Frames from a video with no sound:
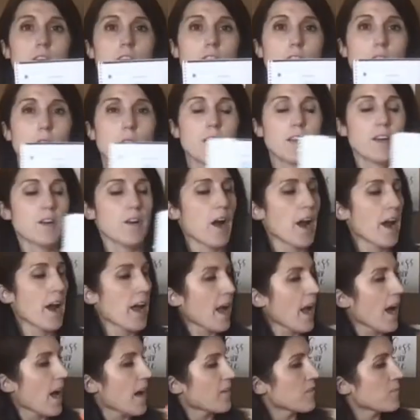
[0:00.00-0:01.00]
So here I
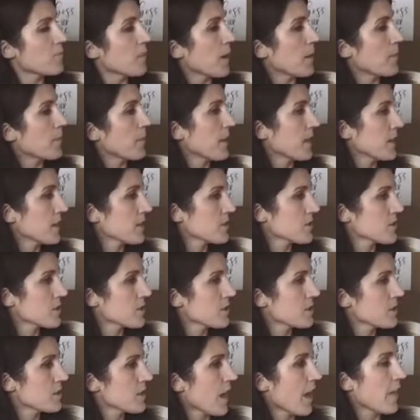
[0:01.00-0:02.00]
have my
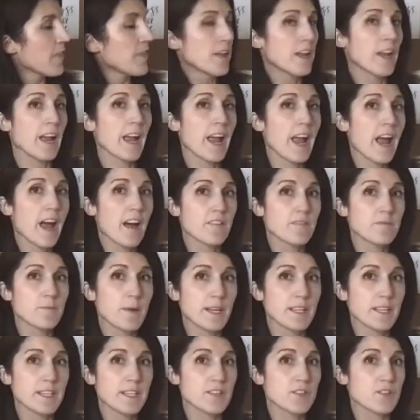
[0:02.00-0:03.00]
picture and then I have
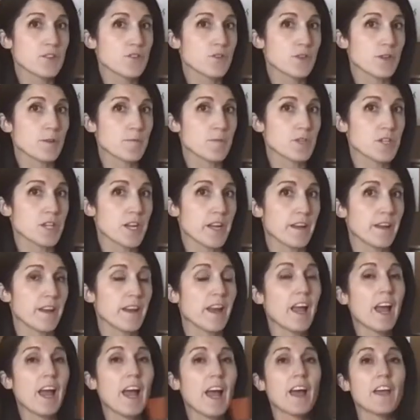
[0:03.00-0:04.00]
my
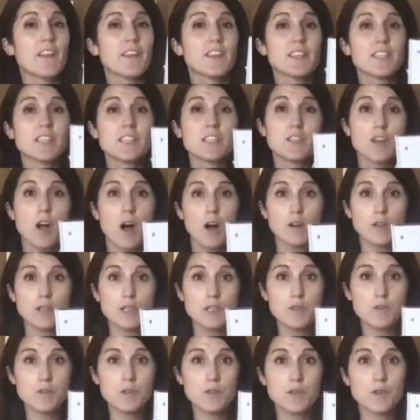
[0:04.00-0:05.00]
description. This is
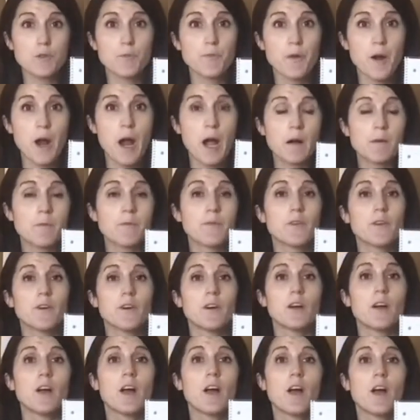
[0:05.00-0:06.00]
also super
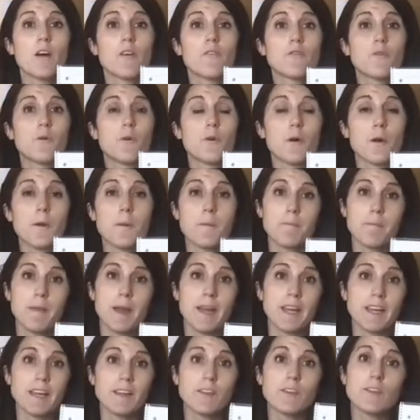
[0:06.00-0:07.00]
helpful for
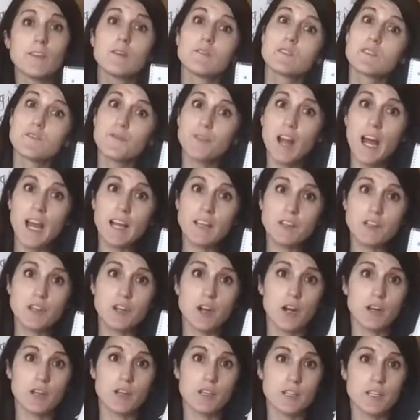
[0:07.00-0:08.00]
making those
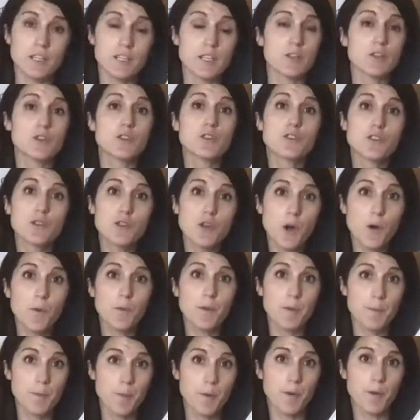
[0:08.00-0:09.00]
flashcards that are
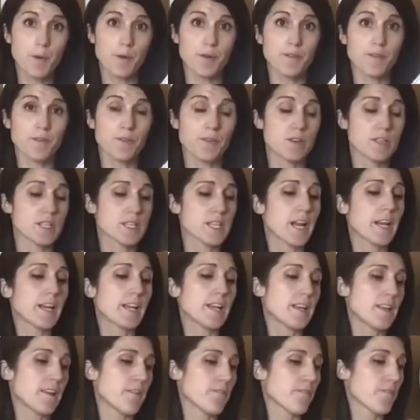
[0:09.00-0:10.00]
so important for
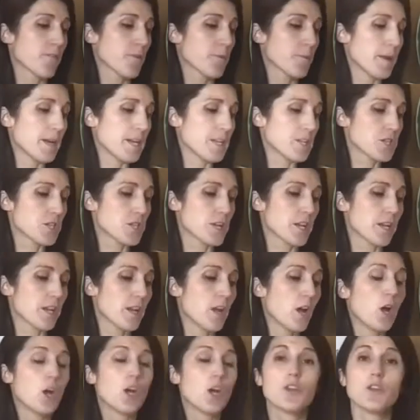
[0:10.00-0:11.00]
studying information.
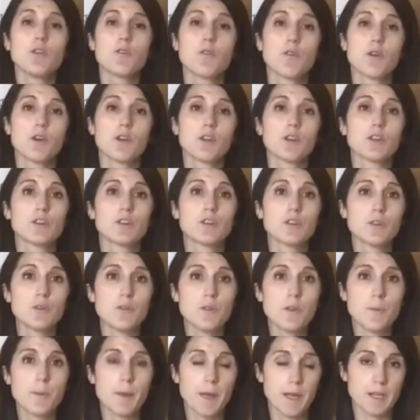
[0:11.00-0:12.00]
You could
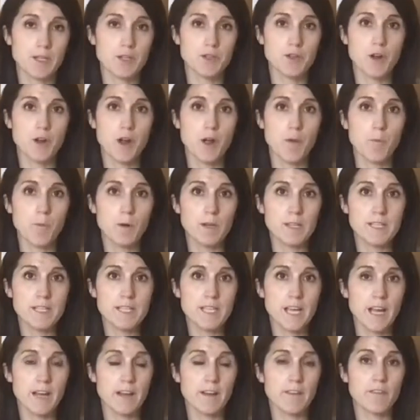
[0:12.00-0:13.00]
glue the picture on one
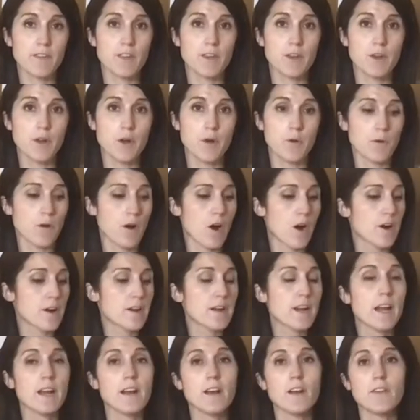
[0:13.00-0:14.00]
side of the note
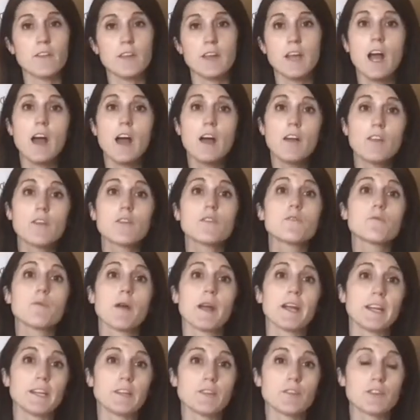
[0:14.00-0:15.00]
card and on the other
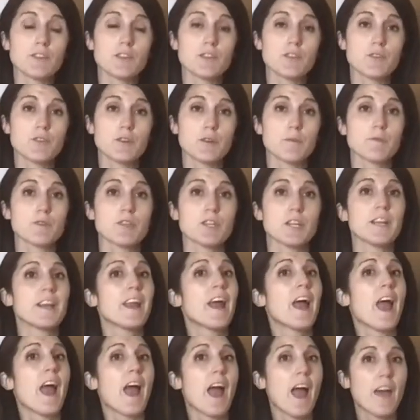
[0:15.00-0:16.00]
write your
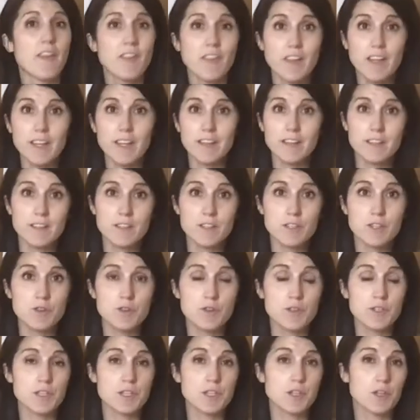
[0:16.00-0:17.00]
description, and then
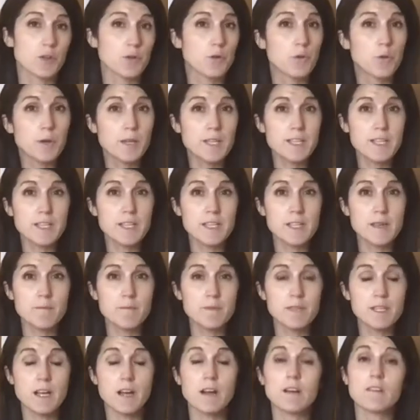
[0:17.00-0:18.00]
students could quiz
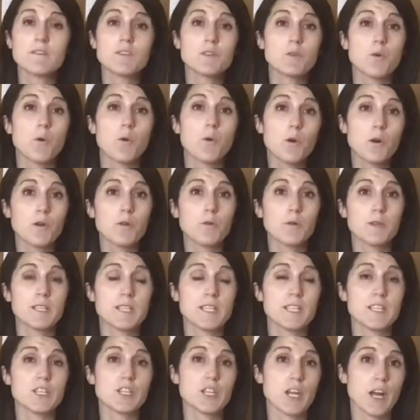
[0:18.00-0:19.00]
themselves or
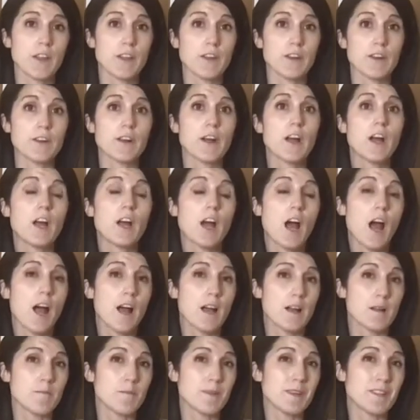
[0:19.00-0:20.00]
quiz each other
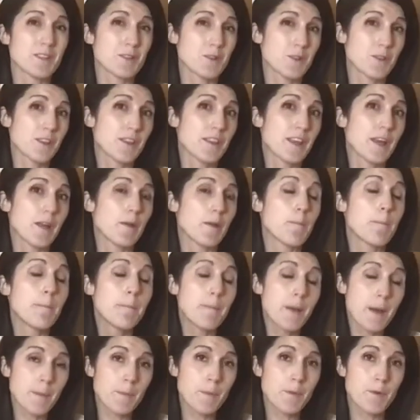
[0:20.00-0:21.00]
so that they
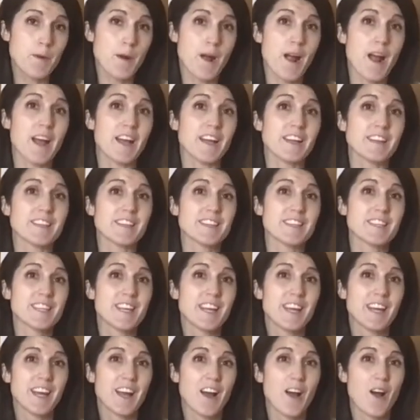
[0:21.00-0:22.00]
memorize
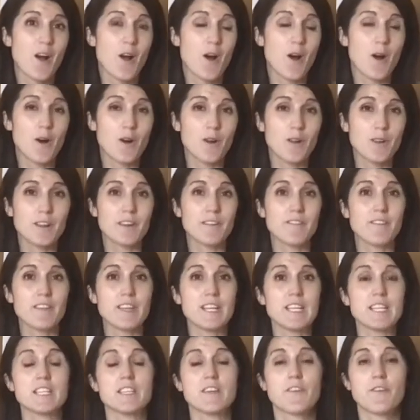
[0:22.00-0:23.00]
all of
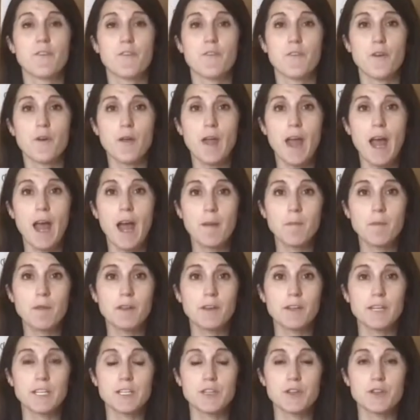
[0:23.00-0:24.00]
these different
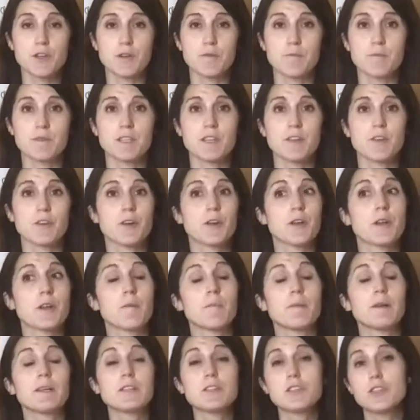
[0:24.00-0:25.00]
vocabulary terms that are going
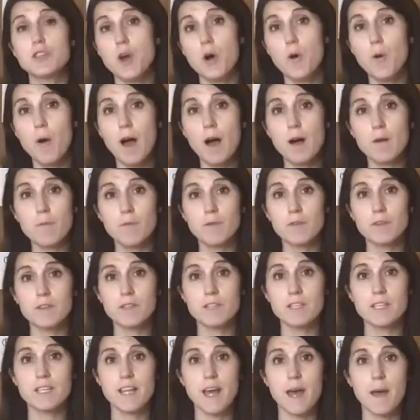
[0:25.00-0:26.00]
to be so helpful
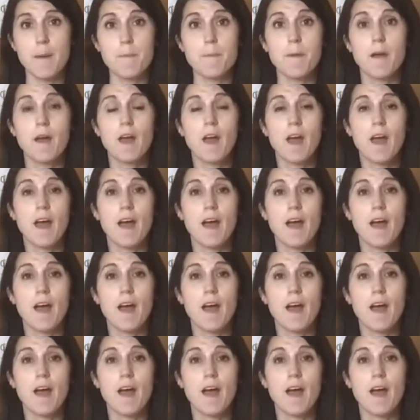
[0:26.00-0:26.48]
to them